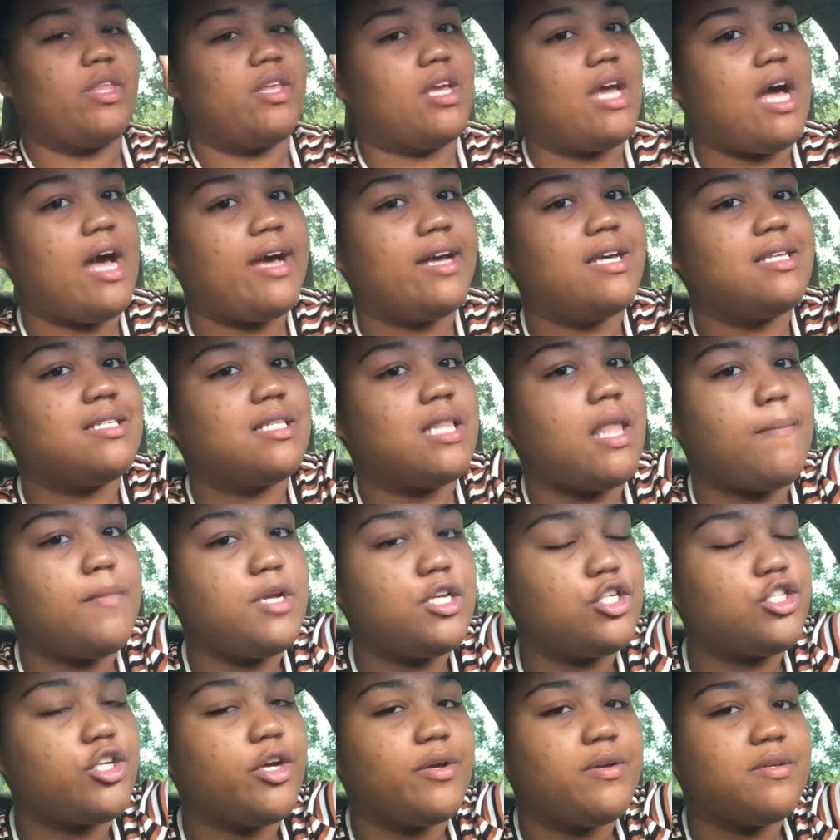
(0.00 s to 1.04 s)
Guys, let me
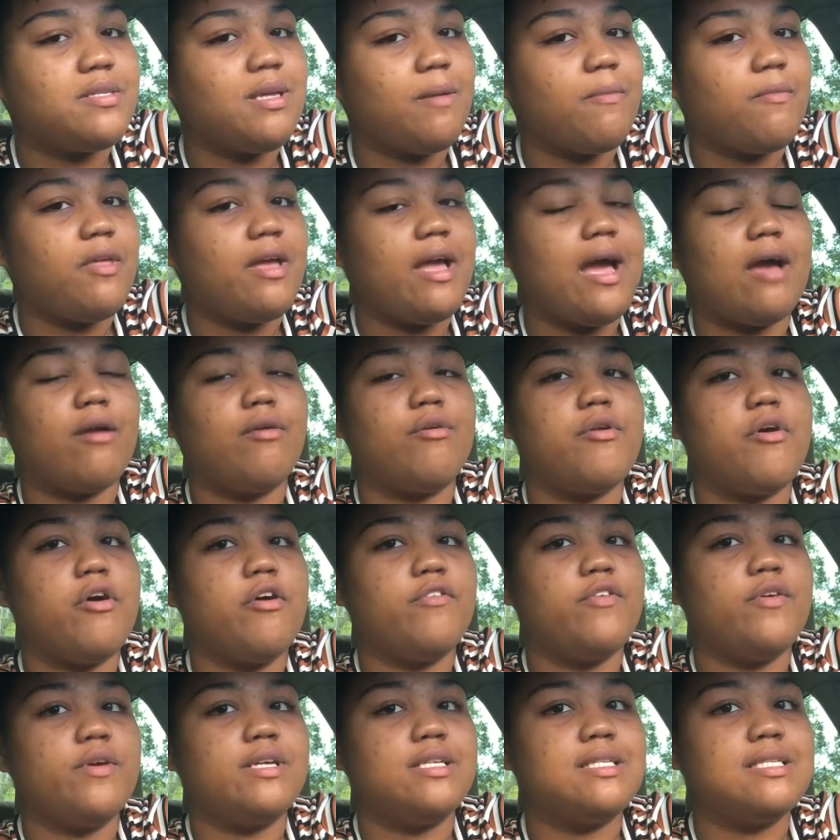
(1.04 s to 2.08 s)
show you something. I don't know
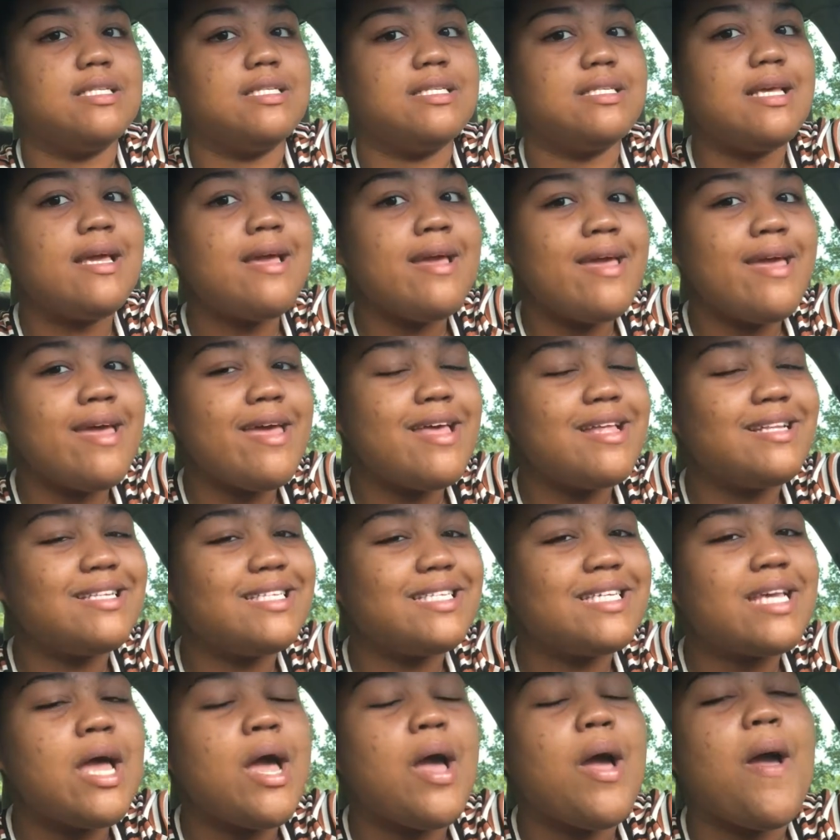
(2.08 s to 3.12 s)
if you can see
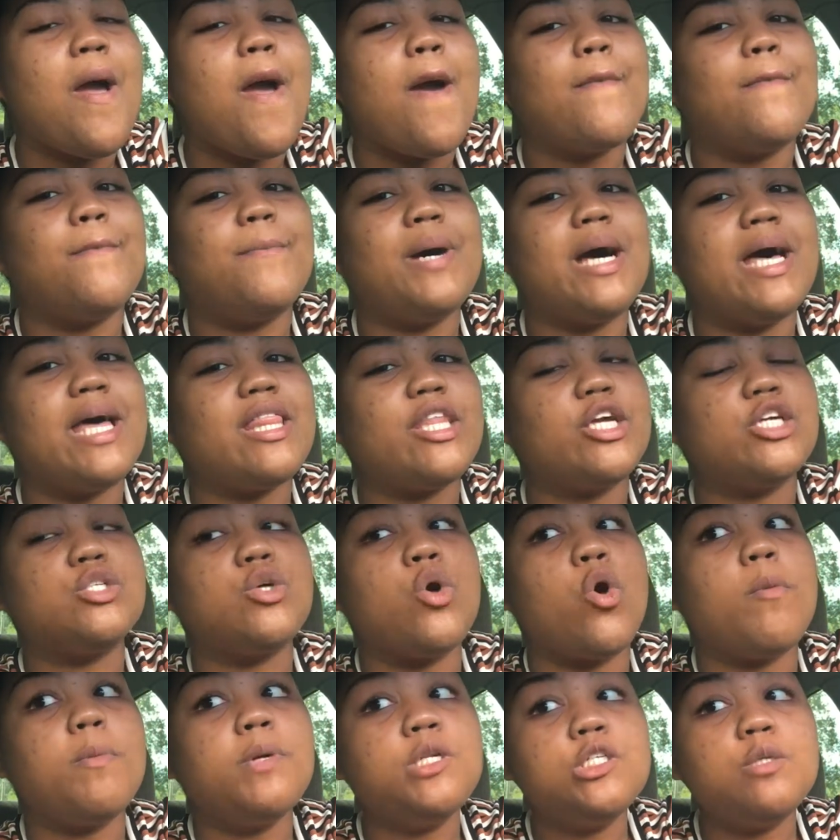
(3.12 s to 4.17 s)
it, but there's a
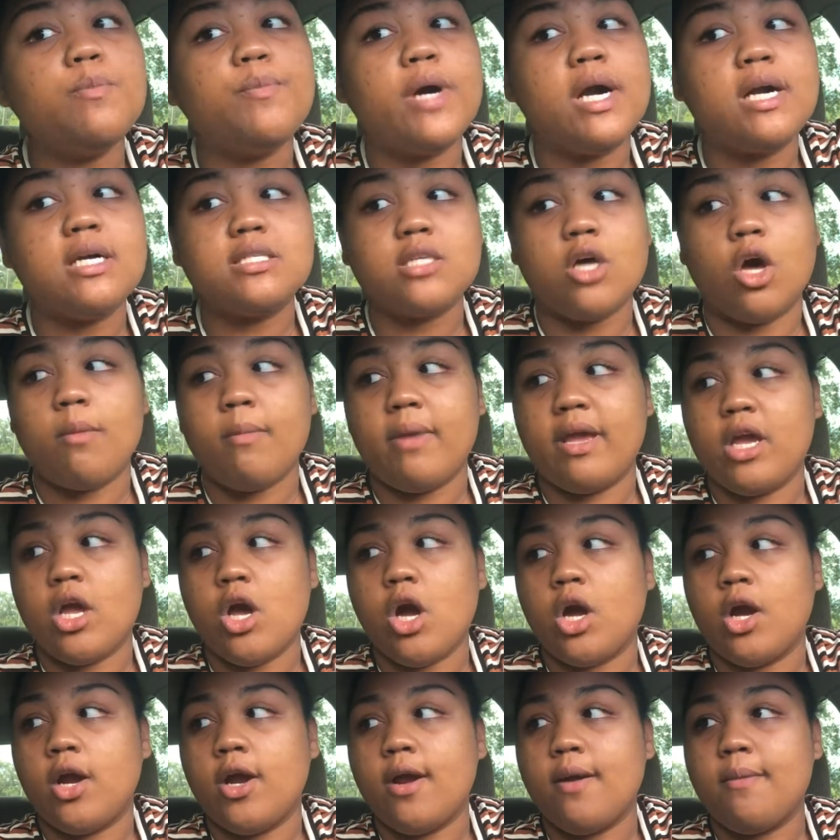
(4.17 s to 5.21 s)
whole bunch of bugs on my
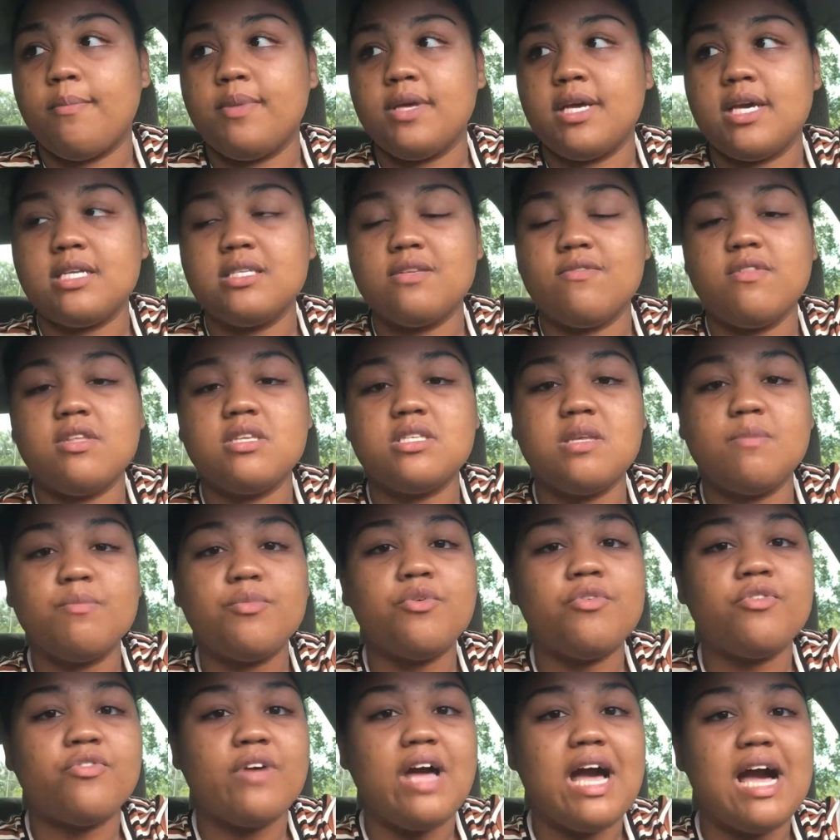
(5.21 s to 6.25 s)
car because of the
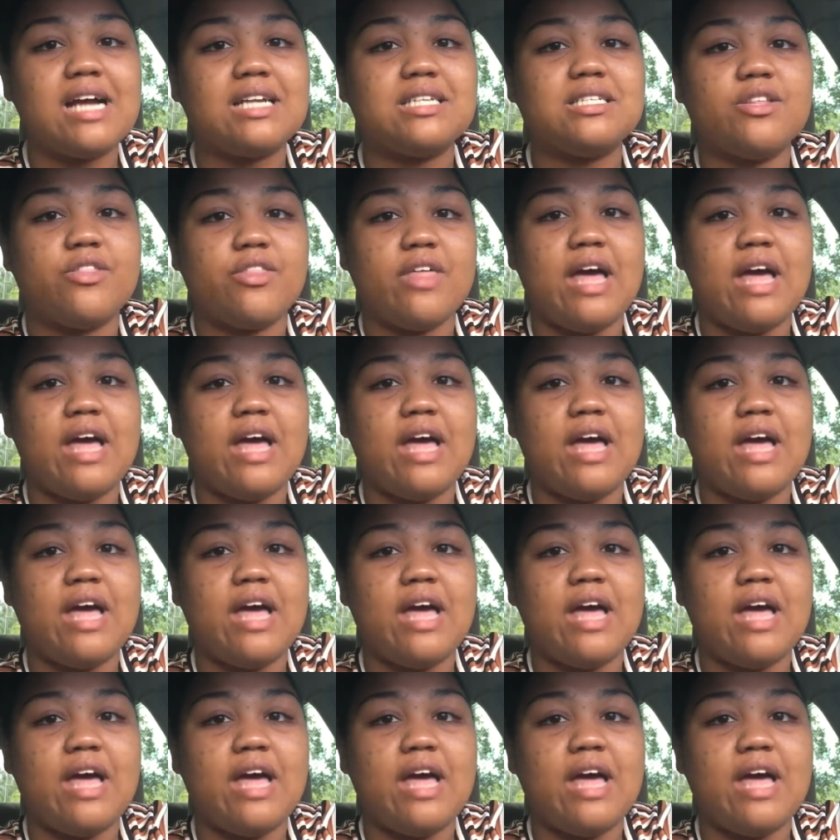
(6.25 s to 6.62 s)
simple fact